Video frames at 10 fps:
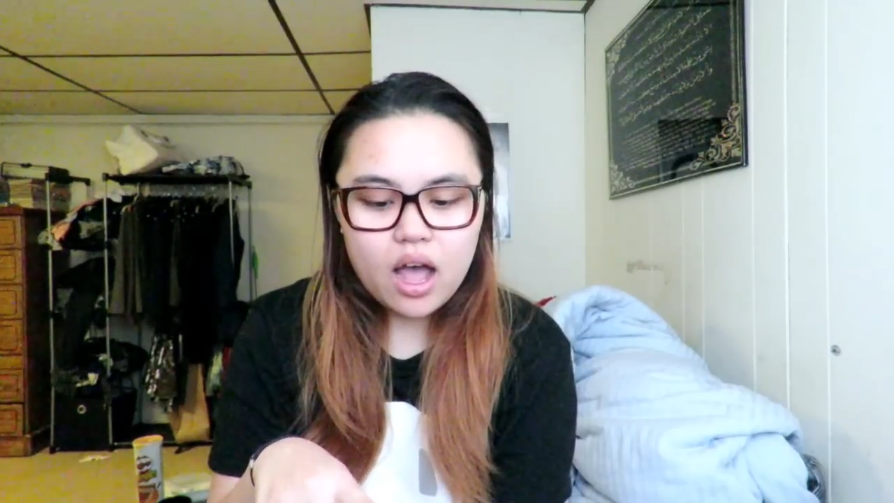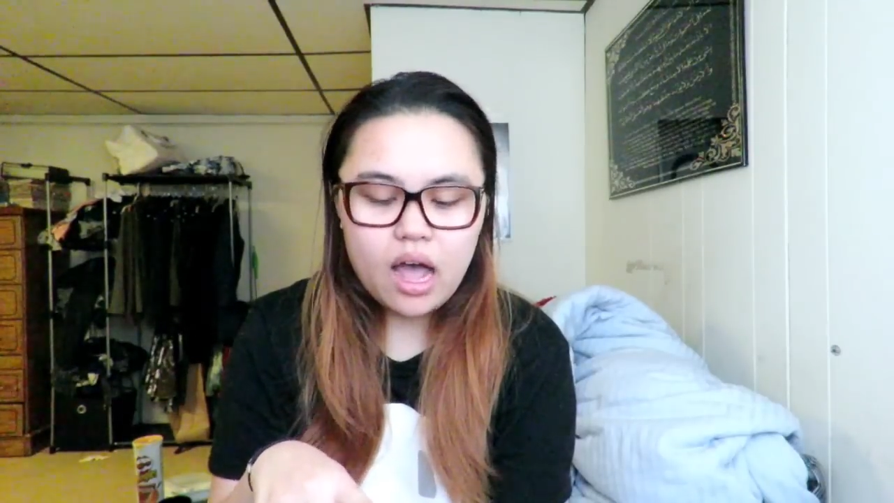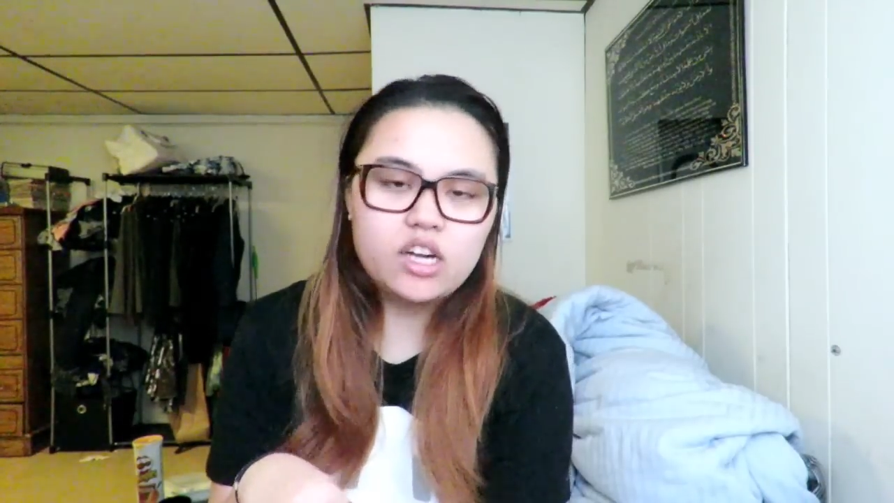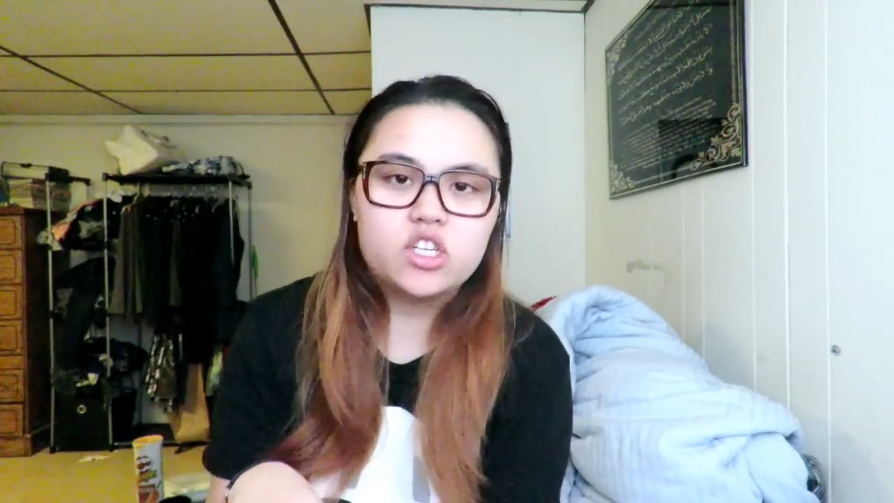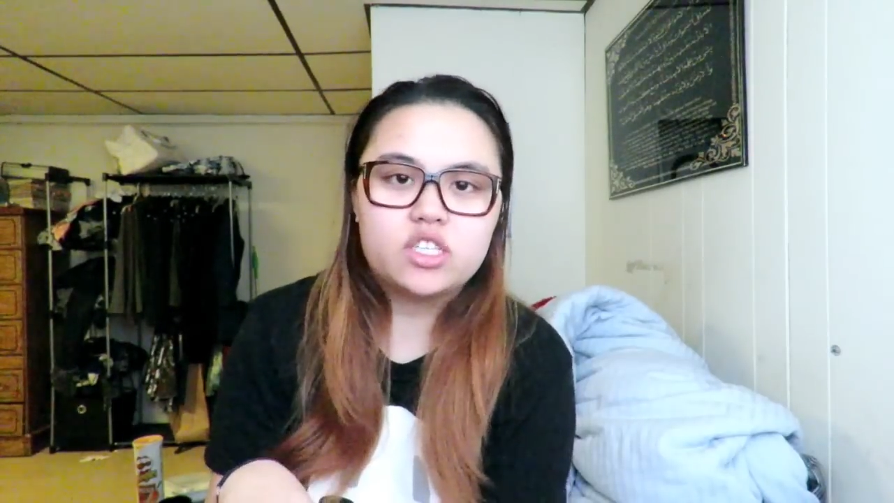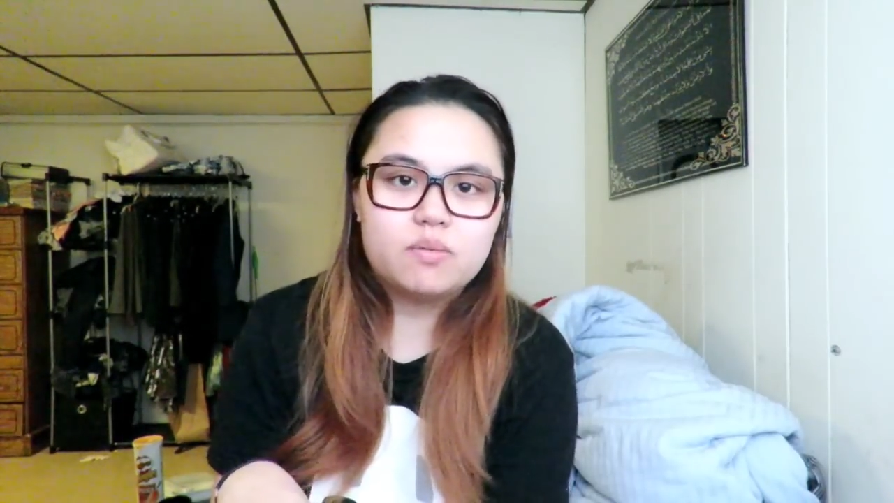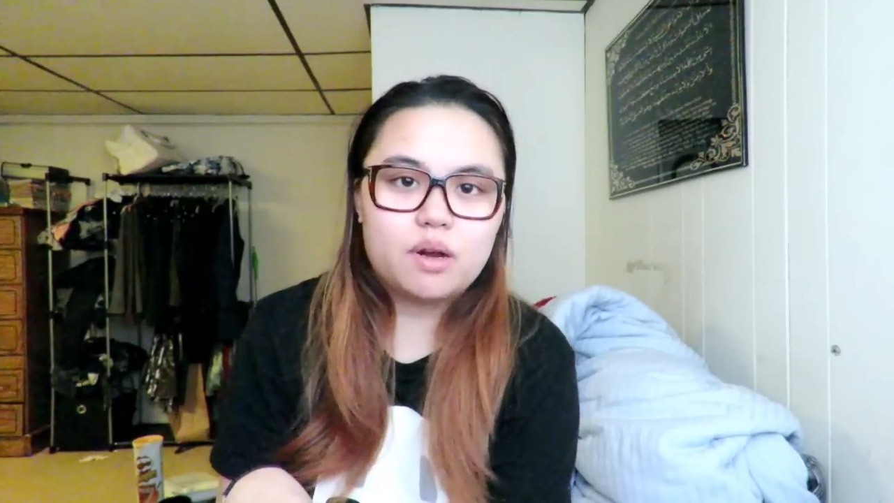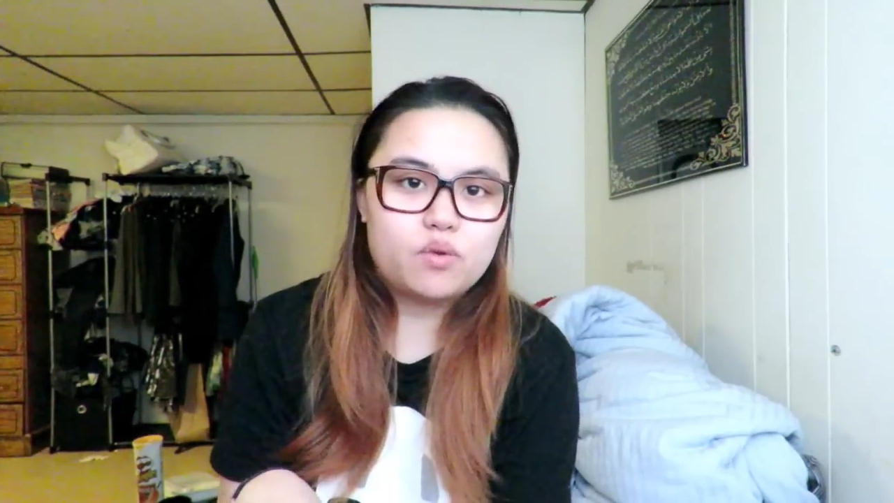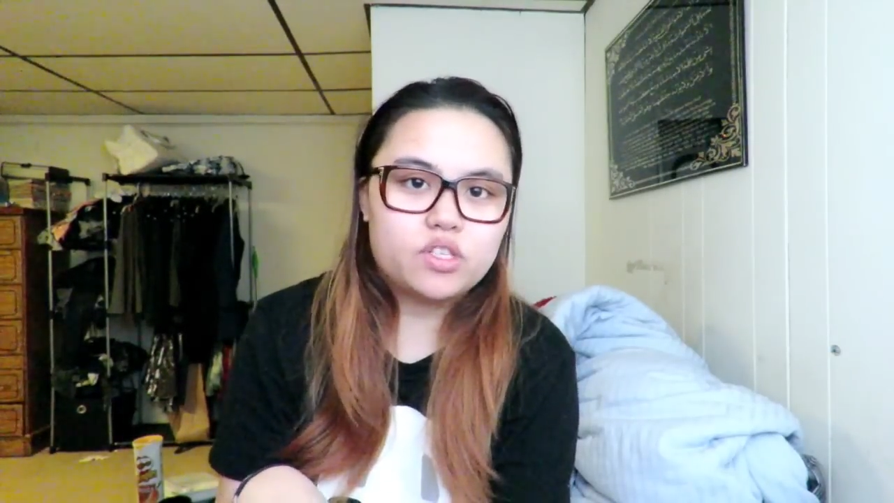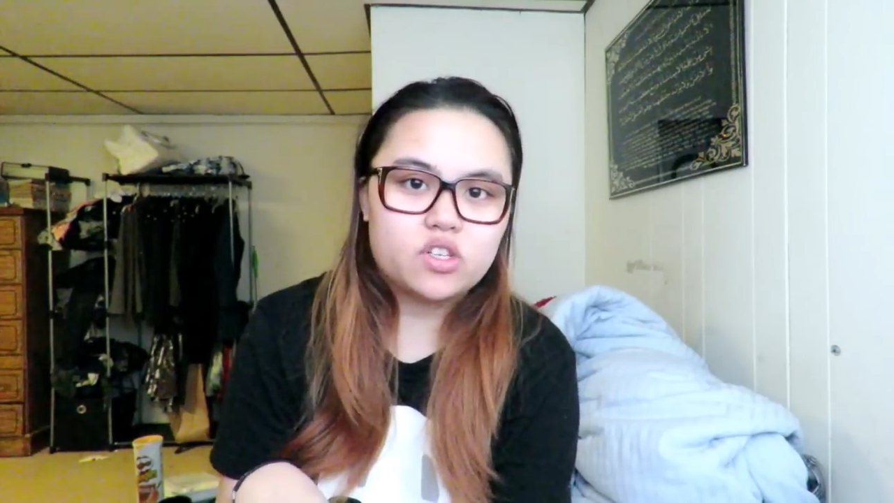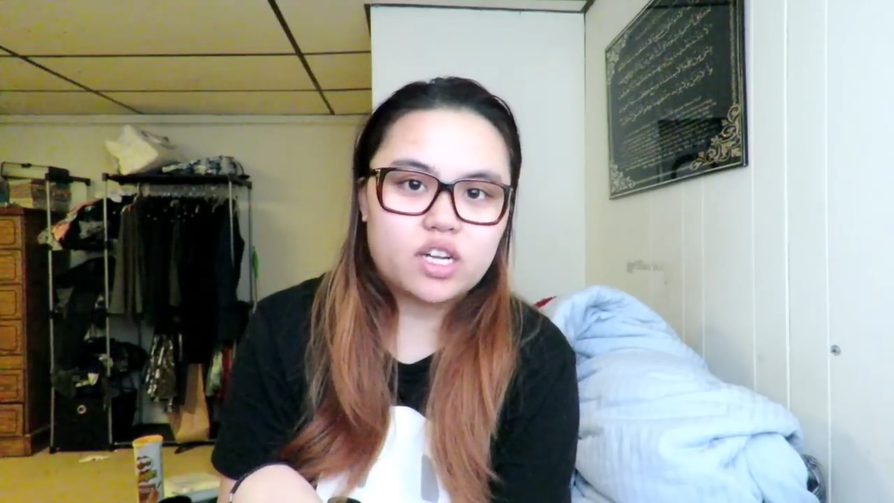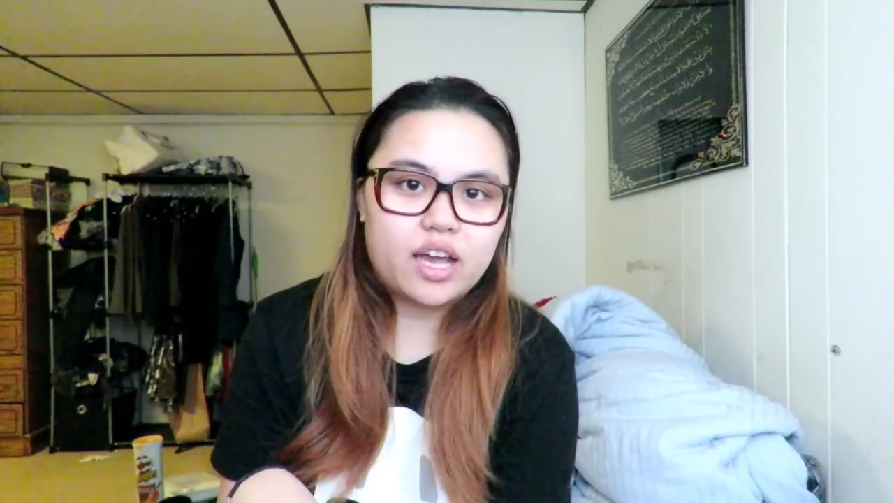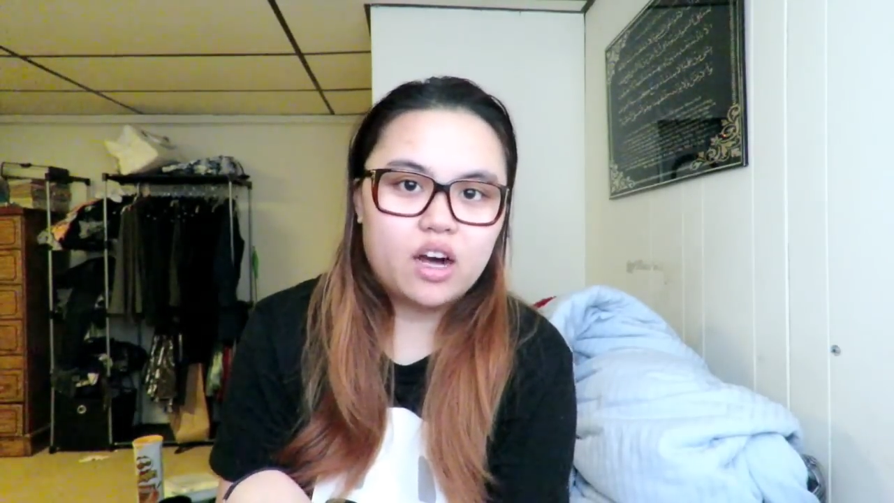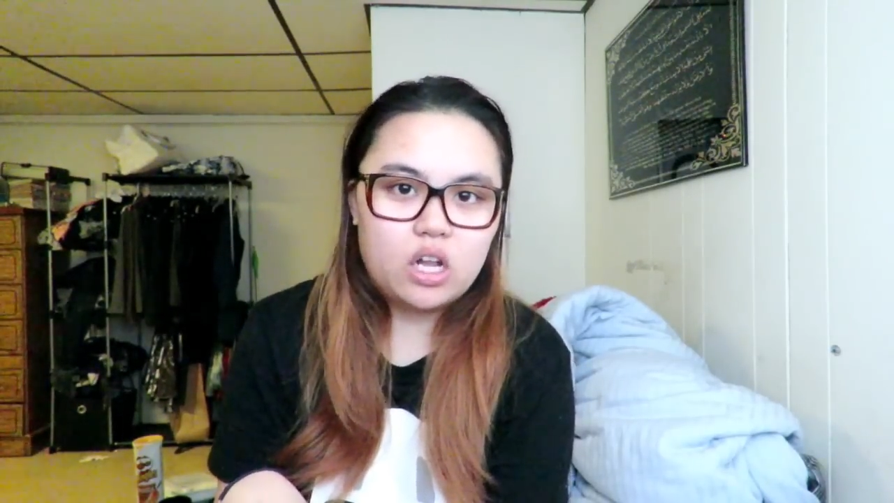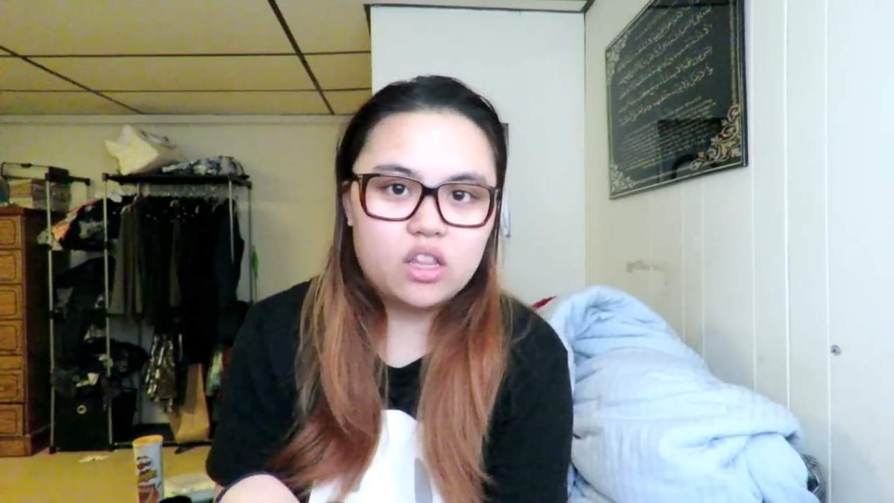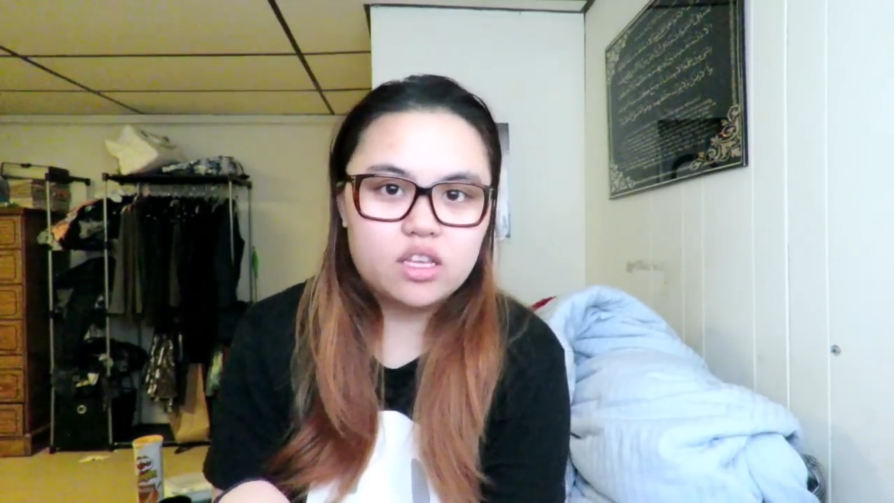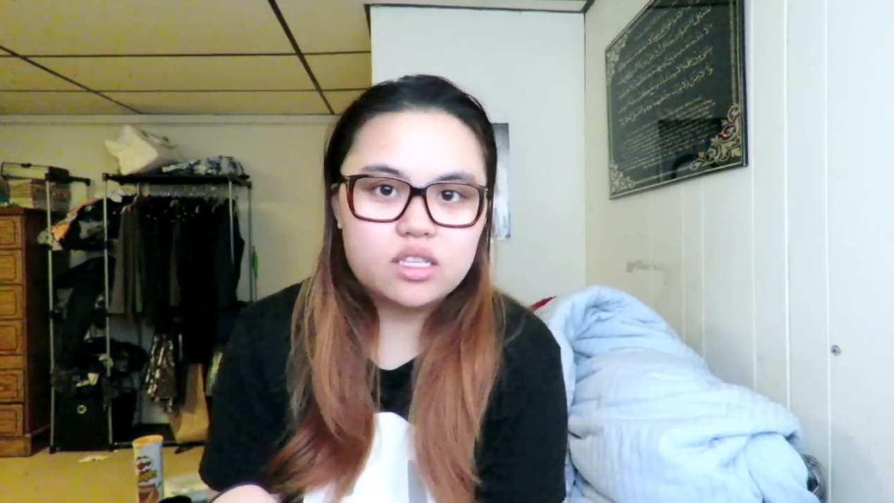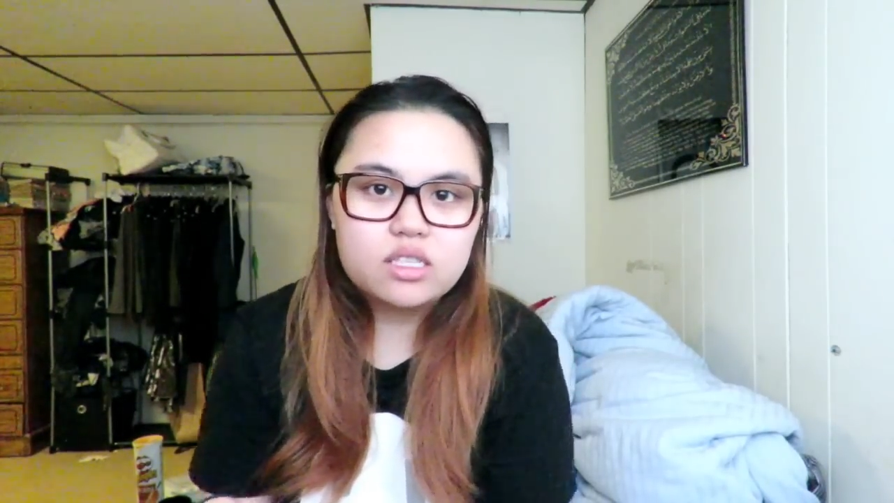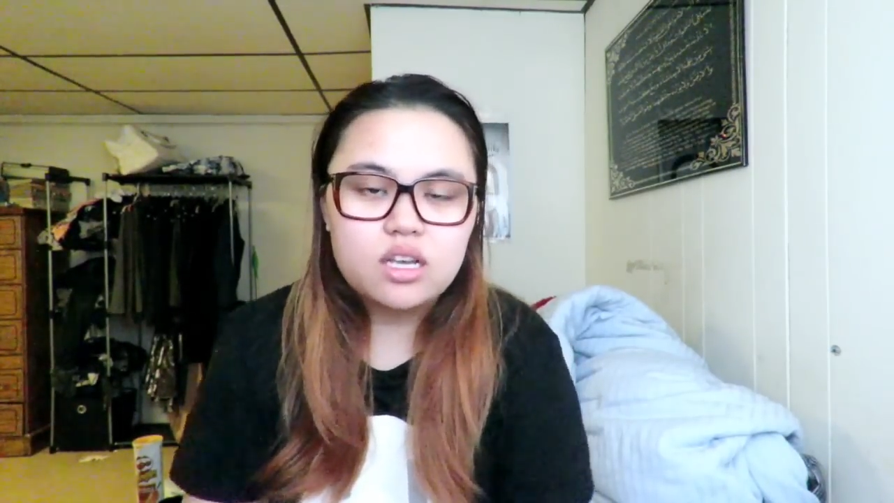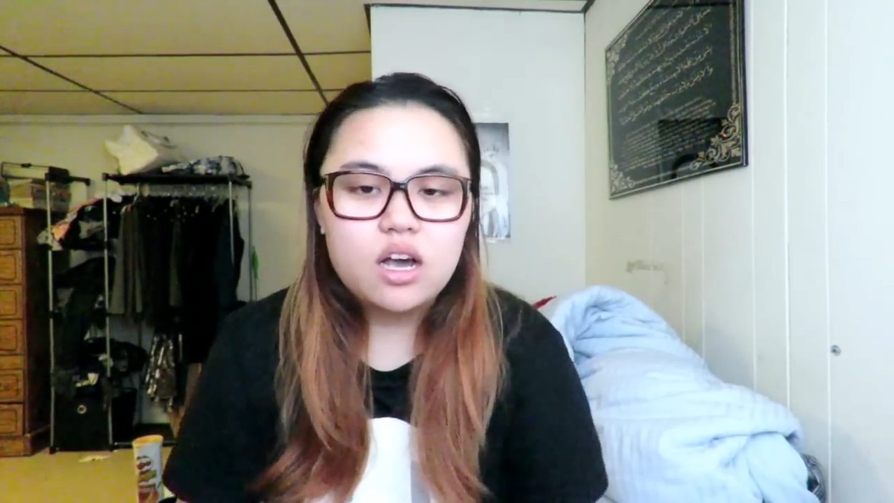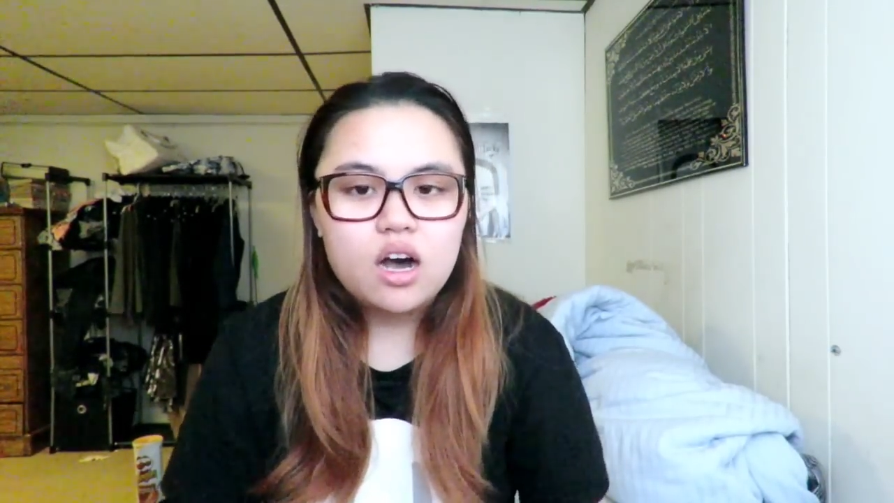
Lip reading: I just did my research like hell on this.